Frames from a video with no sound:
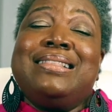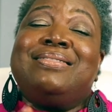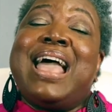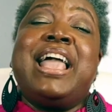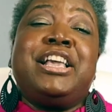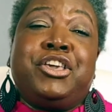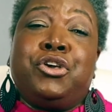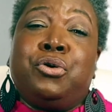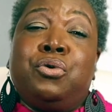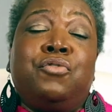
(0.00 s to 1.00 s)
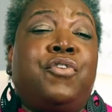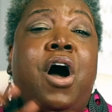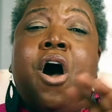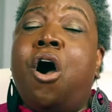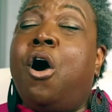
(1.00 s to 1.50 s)
Thank you for
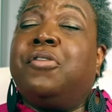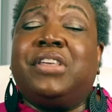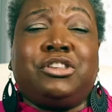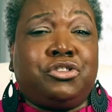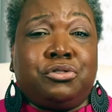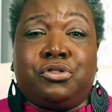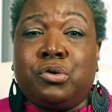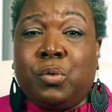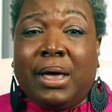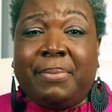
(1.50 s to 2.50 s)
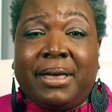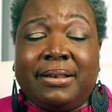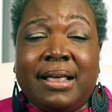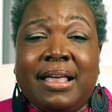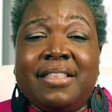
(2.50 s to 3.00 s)
all that you do, women.